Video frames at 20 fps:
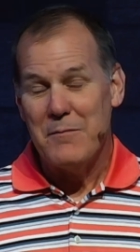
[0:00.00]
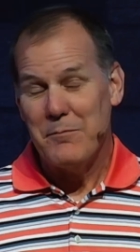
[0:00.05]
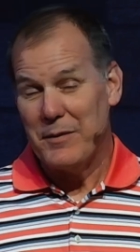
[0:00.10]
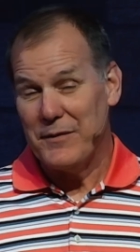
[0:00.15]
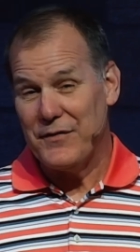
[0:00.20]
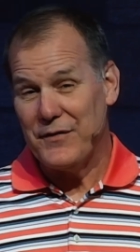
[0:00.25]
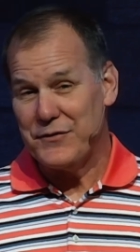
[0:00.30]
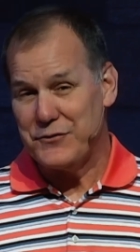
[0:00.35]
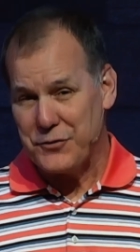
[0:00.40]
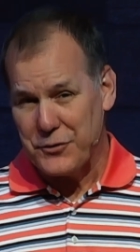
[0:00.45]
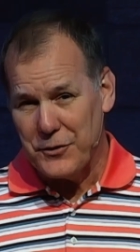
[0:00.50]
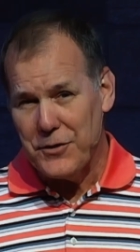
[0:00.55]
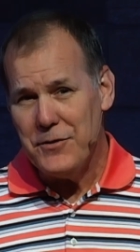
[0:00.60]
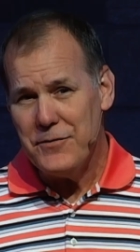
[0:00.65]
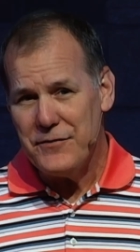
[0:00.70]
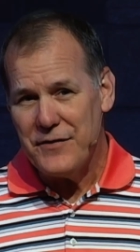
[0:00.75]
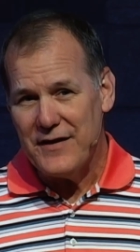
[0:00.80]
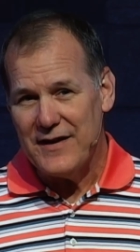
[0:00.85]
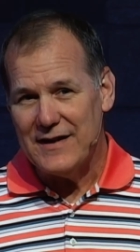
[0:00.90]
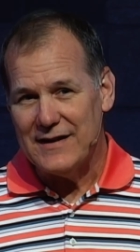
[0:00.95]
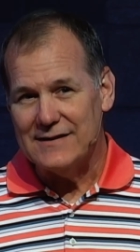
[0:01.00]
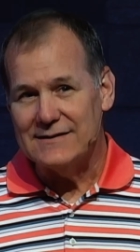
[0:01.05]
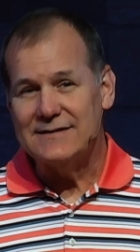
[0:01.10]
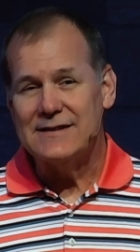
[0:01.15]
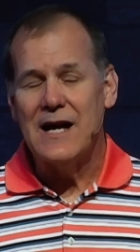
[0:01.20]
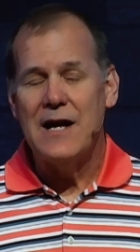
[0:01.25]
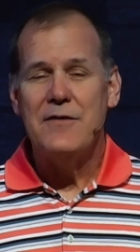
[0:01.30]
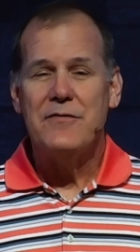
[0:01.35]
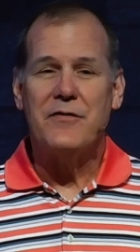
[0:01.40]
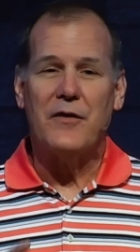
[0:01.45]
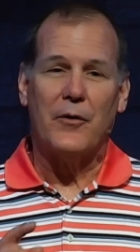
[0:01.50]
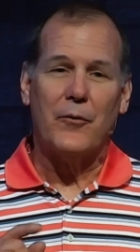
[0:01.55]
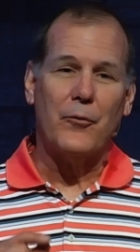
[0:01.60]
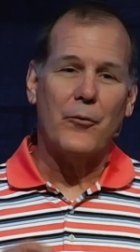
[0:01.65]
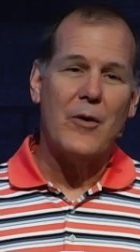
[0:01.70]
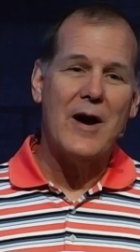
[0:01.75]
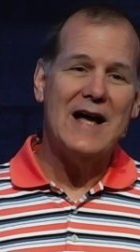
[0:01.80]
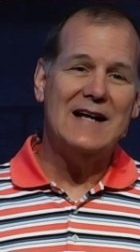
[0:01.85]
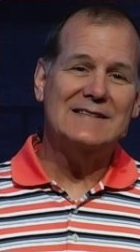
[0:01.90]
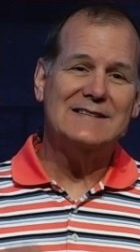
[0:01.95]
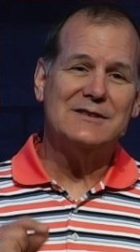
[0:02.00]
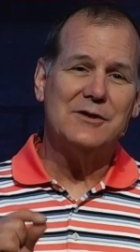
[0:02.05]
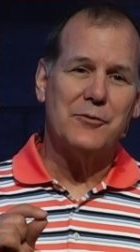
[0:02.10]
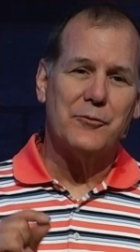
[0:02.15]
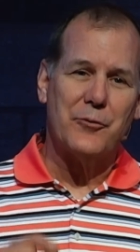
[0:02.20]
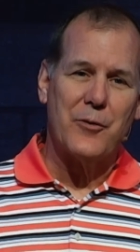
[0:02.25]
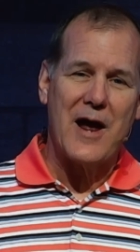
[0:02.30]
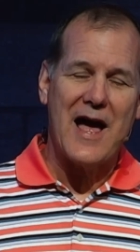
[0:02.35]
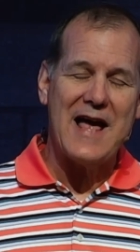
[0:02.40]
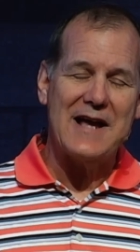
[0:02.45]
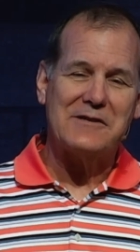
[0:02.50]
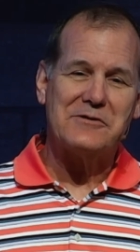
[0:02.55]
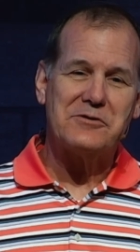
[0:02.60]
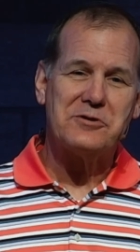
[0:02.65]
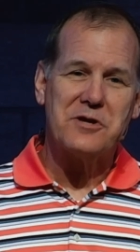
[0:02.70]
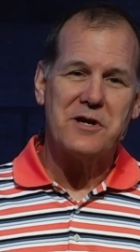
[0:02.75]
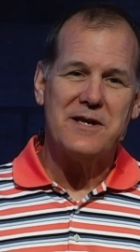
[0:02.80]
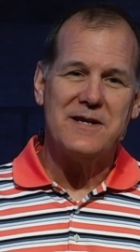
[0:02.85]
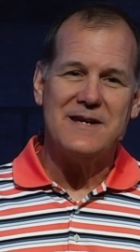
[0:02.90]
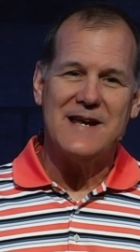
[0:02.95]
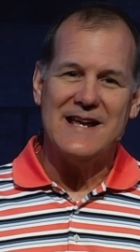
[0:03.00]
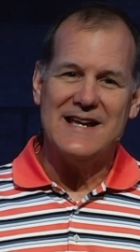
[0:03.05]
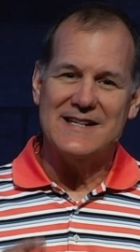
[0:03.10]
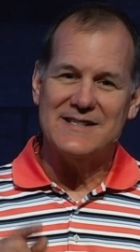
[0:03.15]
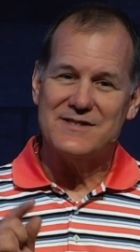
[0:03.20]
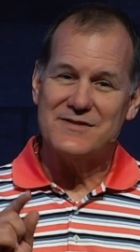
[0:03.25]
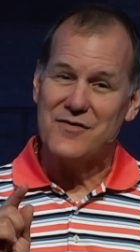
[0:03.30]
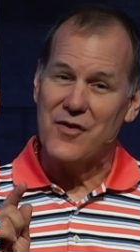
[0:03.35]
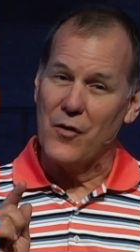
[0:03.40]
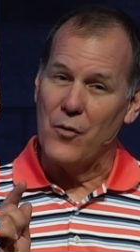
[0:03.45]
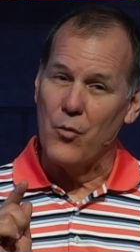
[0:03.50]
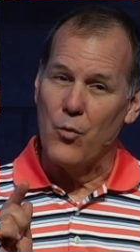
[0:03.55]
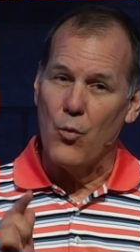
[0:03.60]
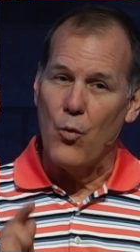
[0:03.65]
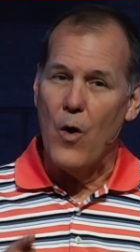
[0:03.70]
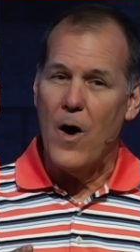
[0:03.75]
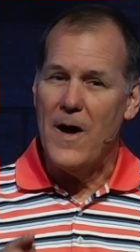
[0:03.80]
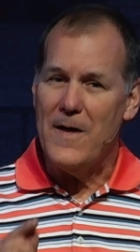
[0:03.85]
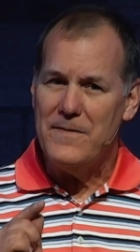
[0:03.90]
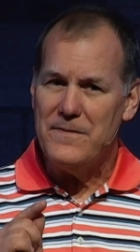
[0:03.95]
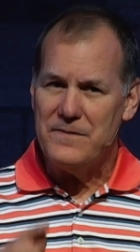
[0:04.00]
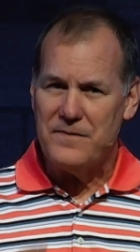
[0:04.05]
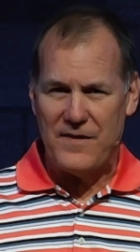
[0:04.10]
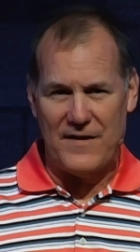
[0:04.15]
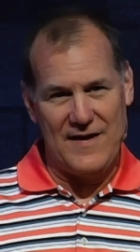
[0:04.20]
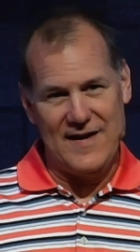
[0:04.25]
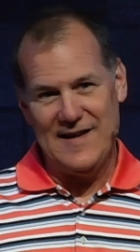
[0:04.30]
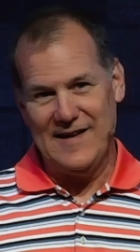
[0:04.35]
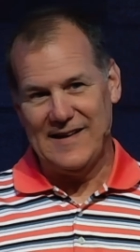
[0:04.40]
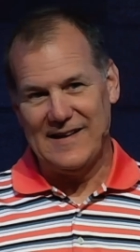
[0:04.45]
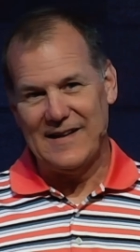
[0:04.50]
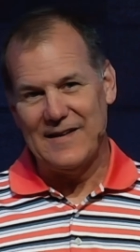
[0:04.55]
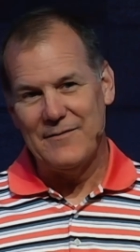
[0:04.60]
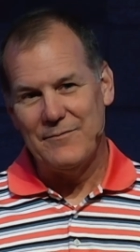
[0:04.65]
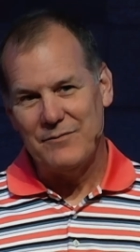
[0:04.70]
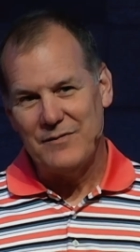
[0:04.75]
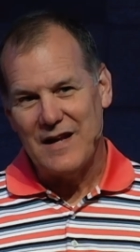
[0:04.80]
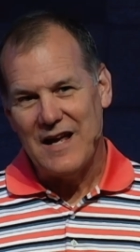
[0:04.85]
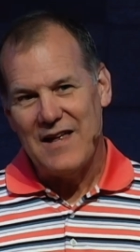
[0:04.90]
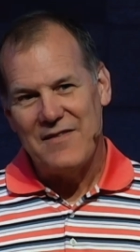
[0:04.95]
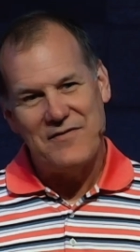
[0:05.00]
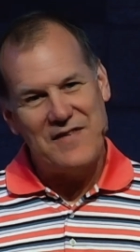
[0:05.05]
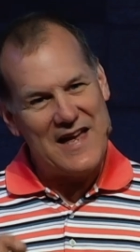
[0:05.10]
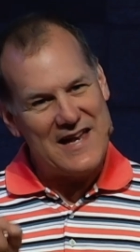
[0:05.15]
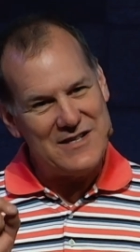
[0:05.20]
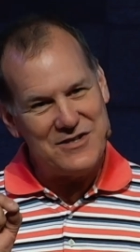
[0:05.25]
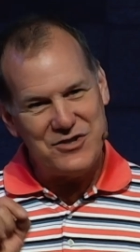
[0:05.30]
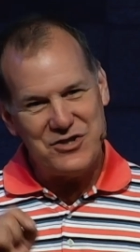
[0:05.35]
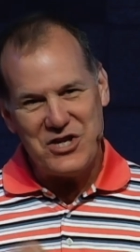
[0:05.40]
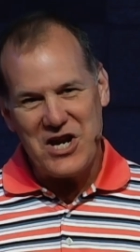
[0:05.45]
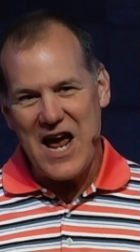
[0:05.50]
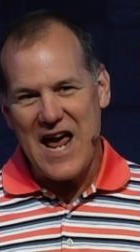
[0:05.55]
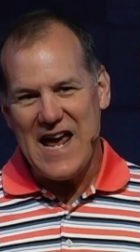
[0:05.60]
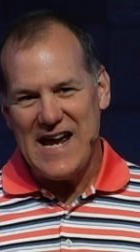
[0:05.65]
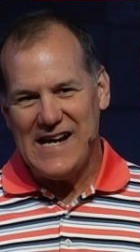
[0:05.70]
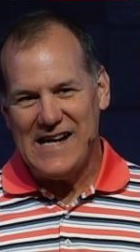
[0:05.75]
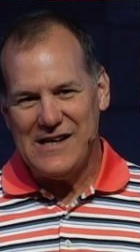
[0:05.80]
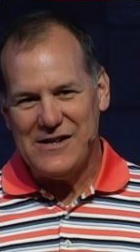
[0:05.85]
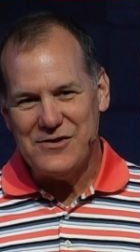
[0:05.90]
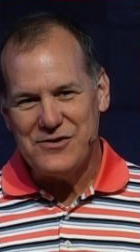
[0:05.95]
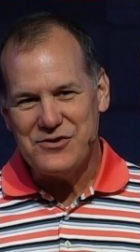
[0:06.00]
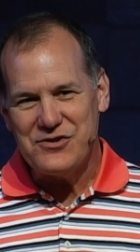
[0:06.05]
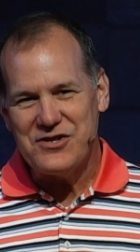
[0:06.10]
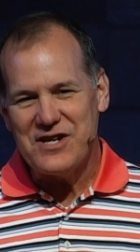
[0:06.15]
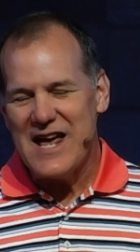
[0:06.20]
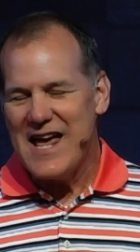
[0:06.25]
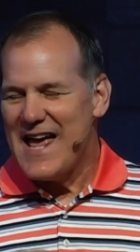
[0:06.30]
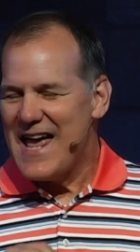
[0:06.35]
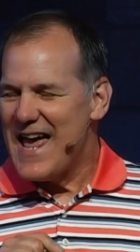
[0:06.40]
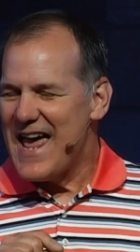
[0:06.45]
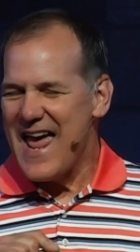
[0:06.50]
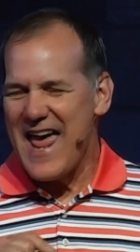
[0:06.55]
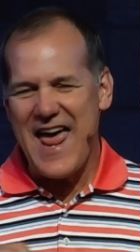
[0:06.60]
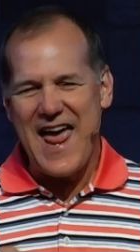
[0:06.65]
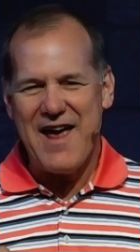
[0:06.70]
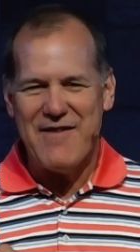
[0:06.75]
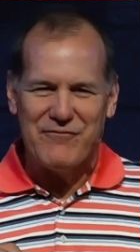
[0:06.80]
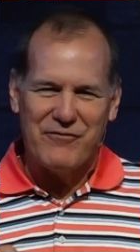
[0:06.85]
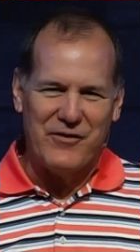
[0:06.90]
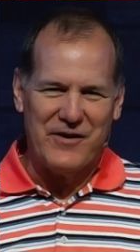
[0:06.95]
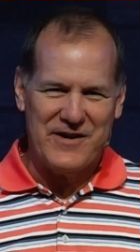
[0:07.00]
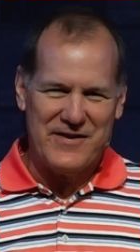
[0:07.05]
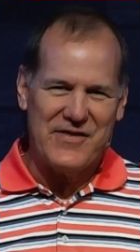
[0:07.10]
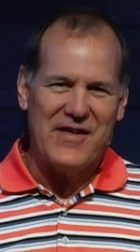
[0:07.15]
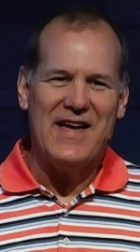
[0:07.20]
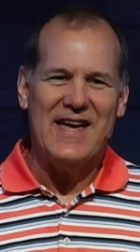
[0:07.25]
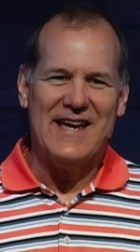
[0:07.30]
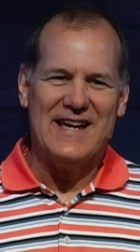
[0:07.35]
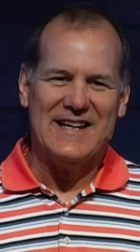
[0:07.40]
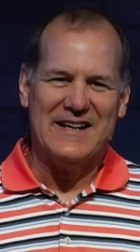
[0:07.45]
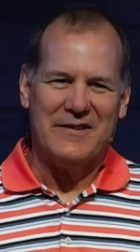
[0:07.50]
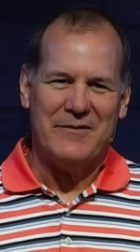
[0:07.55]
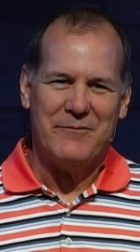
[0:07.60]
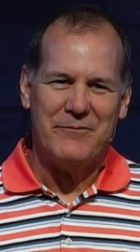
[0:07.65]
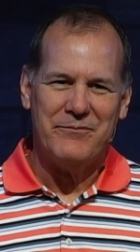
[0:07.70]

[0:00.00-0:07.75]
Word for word: but the truth is, the resurrection is the one thing that changed everything.